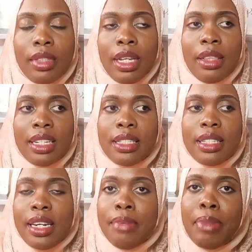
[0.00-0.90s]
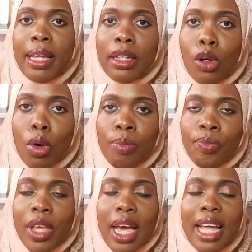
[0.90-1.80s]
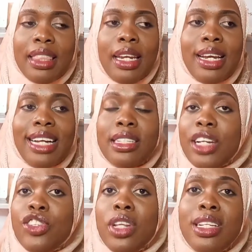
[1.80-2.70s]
that's stated by the law, and then attach the